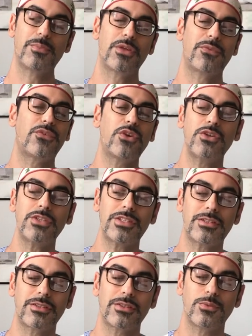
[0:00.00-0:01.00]
the
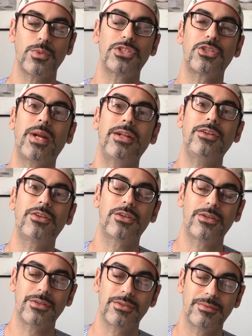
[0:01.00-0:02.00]
first, we
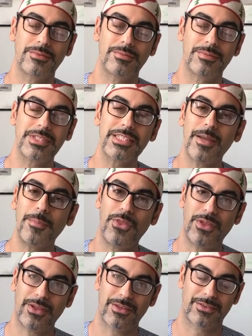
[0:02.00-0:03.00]
surrender
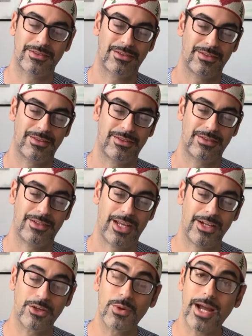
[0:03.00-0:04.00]
something
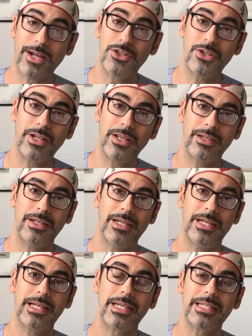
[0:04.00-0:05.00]
and gradually
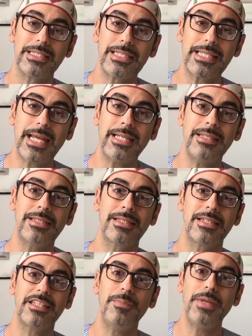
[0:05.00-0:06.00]
consent
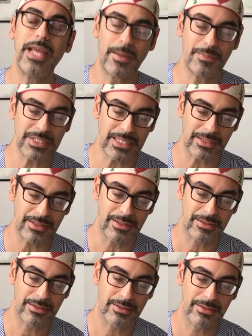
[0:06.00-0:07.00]
to be emptied,
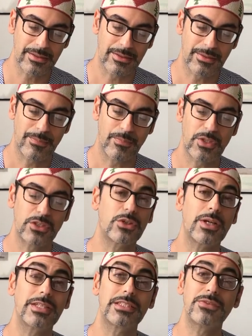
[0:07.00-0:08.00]

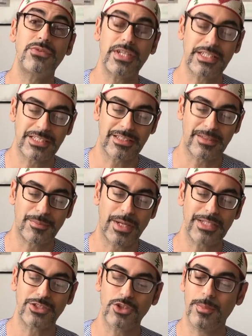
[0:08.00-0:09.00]
transfixed by
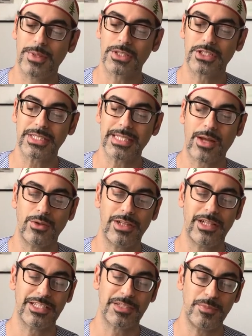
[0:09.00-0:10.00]
so much
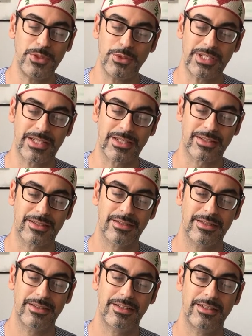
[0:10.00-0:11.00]
soundless music,
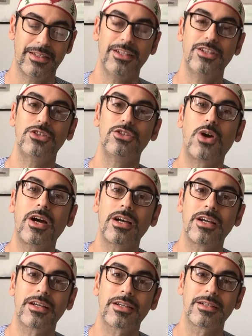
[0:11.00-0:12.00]

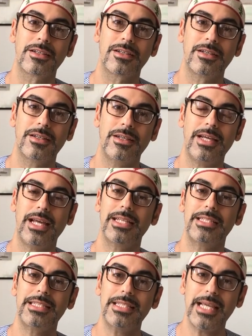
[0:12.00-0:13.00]
drunk and
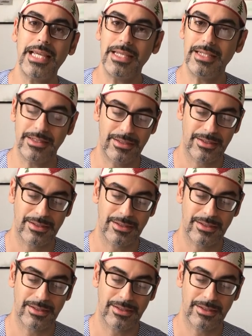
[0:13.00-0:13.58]
sated